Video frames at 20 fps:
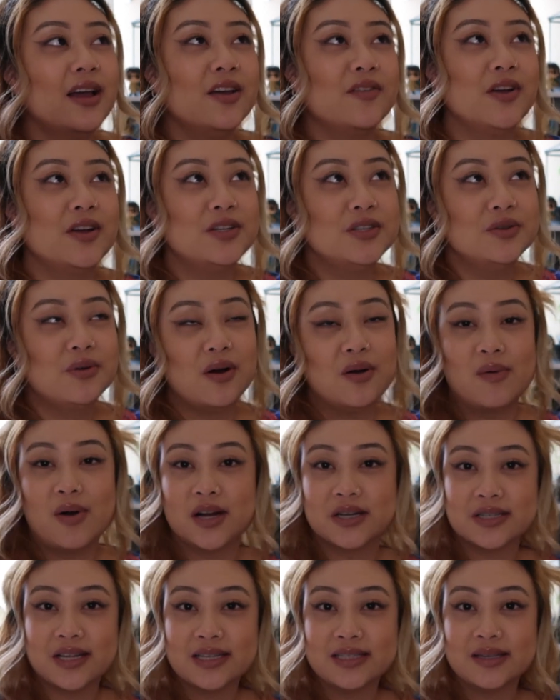If I do, I'll
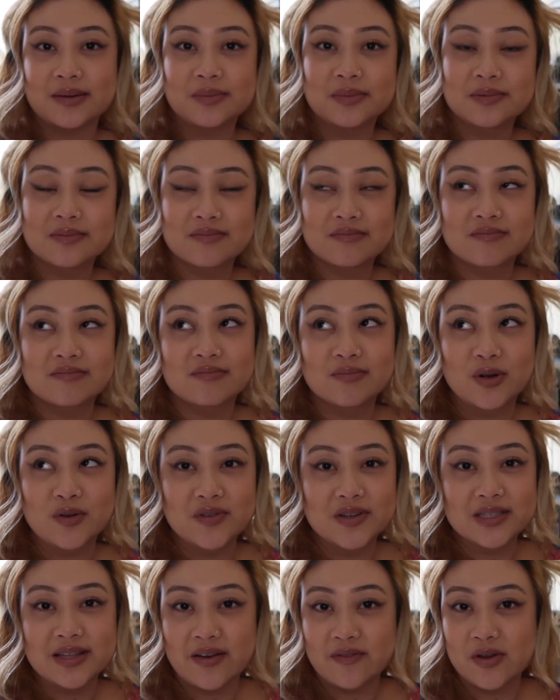watch like some
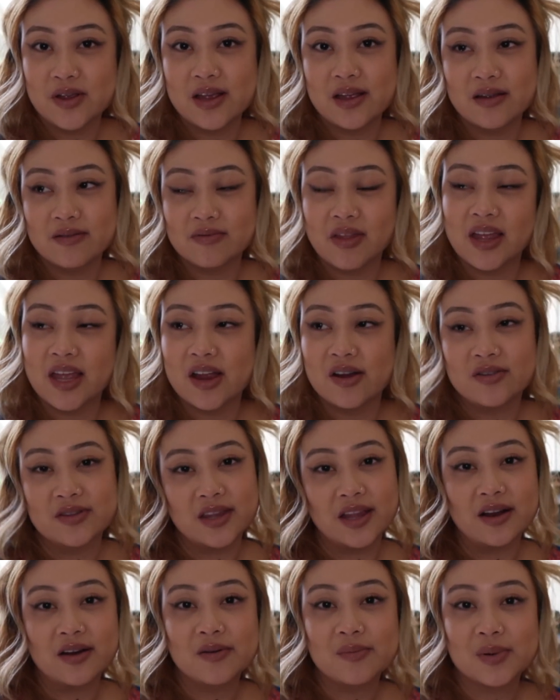movies every like here
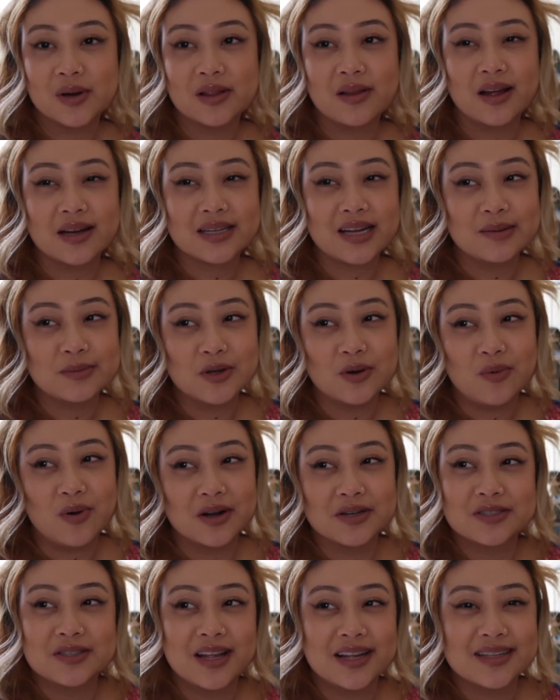and there, but a lot of times I'll
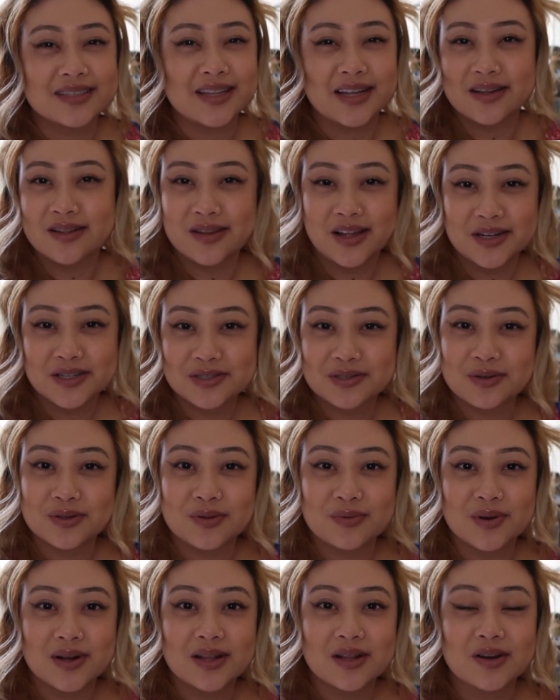watch like psychological
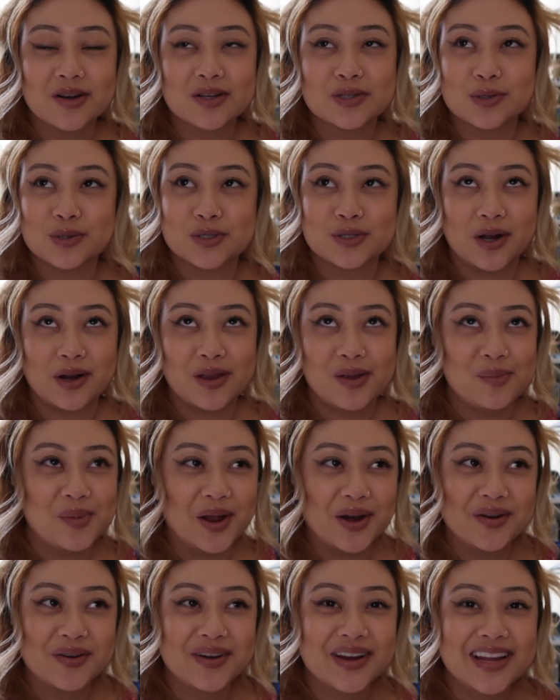thrillers or
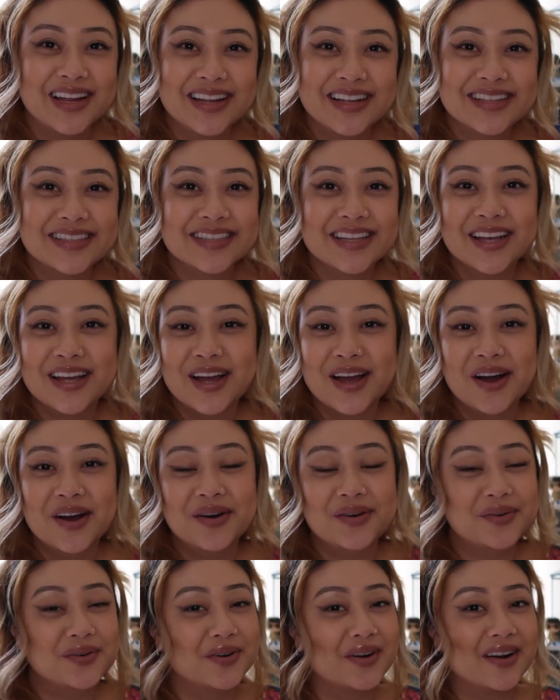documentaries,
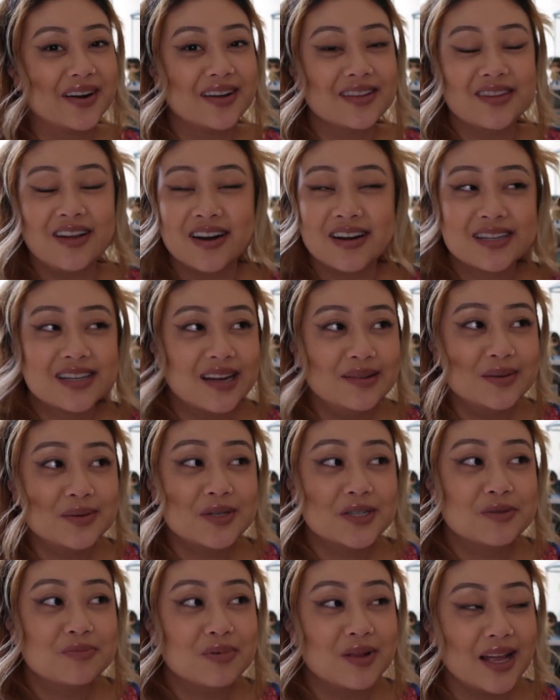or a lot of times they're
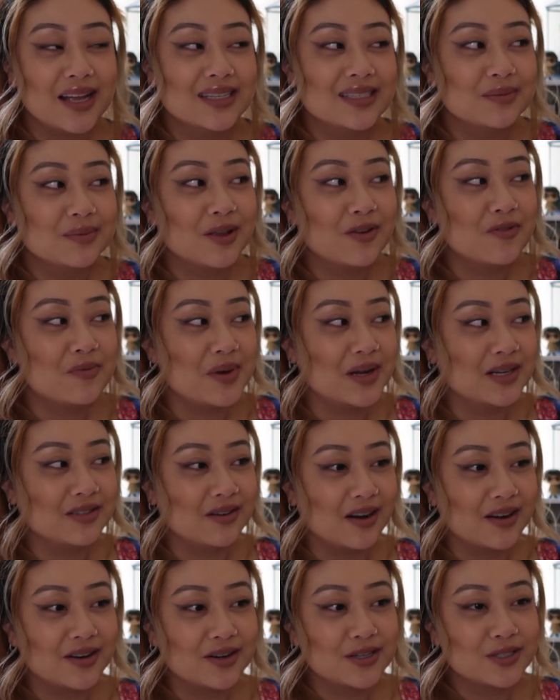just playing something for my
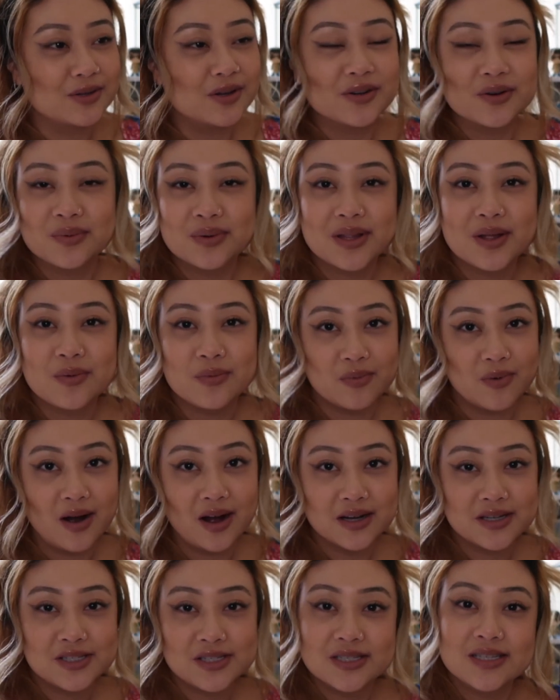daughter, so I don't really
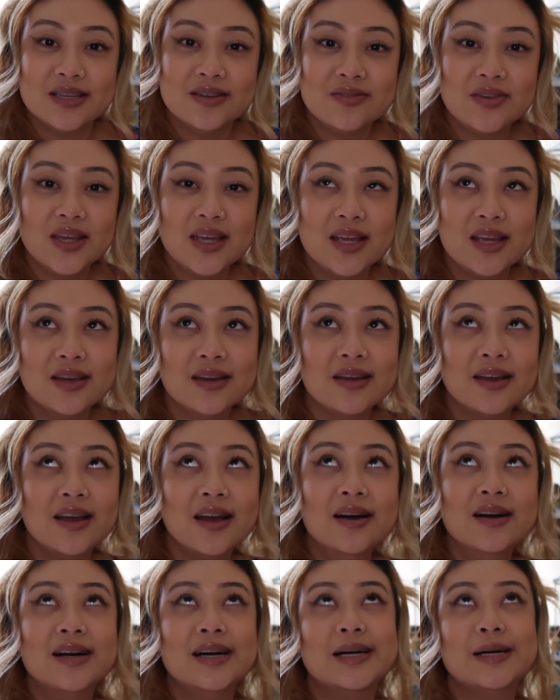watch T V.
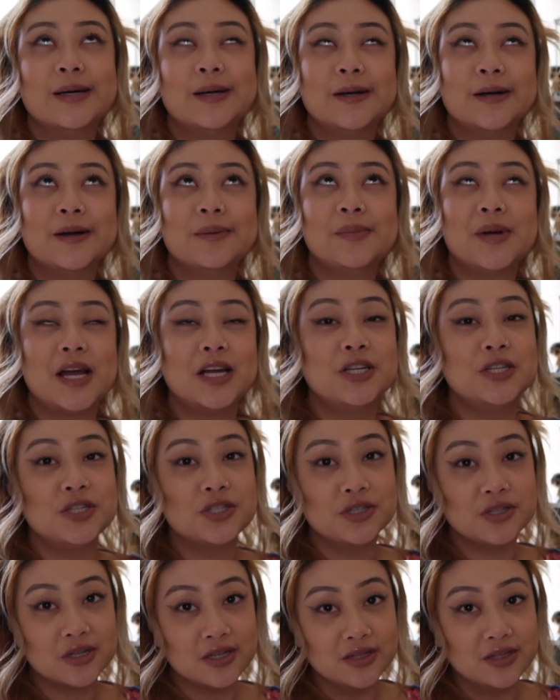um I
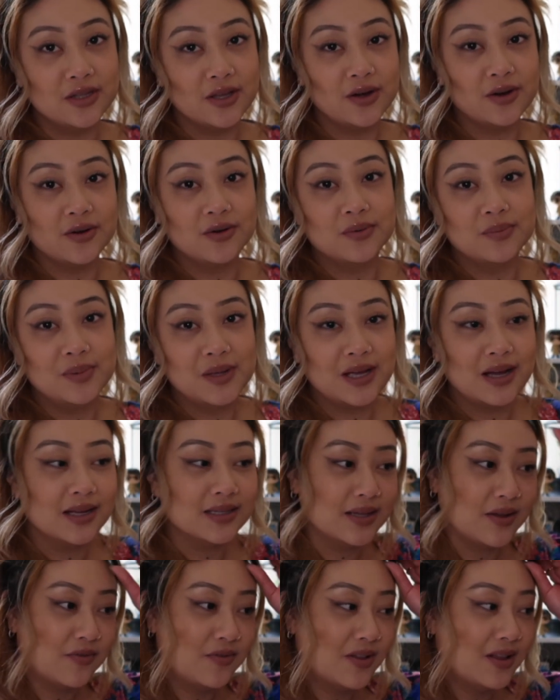should though,
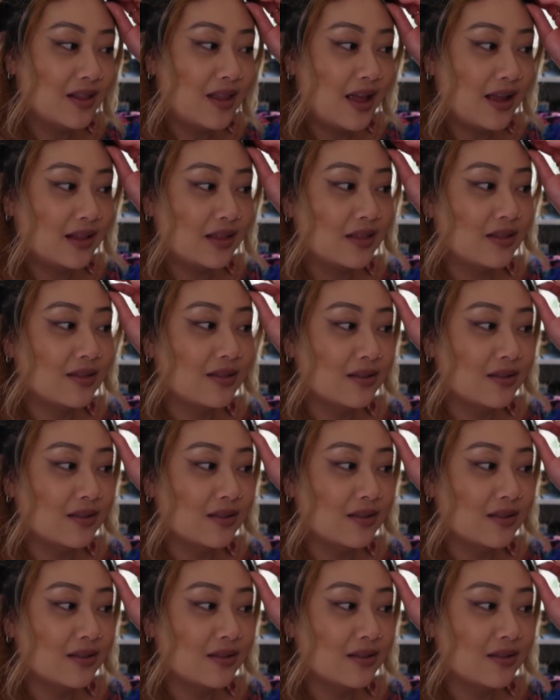because I feel like